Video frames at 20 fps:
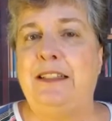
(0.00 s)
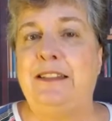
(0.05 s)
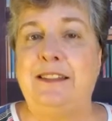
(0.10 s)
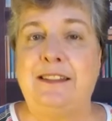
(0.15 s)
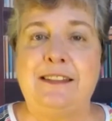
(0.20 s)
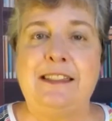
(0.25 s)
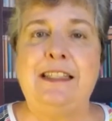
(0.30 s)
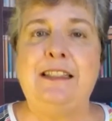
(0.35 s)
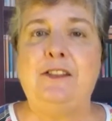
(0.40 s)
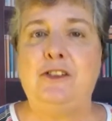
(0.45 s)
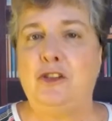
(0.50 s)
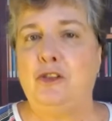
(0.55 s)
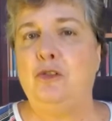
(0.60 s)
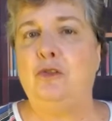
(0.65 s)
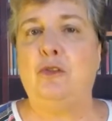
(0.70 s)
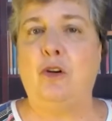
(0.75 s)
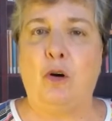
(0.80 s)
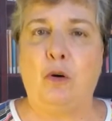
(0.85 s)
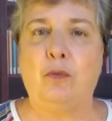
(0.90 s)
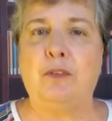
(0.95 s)
C2
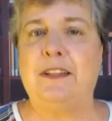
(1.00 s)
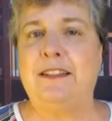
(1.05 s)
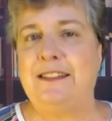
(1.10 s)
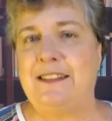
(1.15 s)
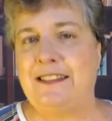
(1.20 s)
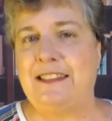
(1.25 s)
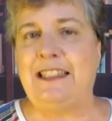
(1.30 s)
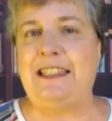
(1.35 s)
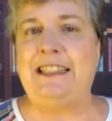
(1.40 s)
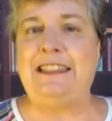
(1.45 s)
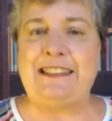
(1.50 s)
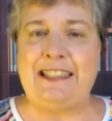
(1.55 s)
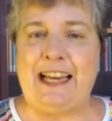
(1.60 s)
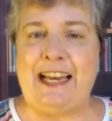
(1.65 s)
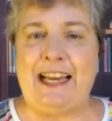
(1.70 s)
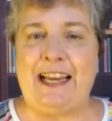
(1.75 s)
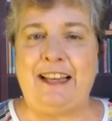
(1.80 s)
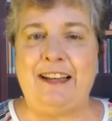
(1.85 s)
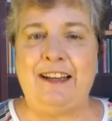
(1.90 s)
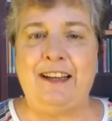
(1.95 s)
colon
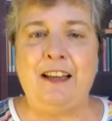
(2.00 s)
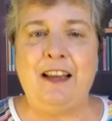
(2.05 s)
C10.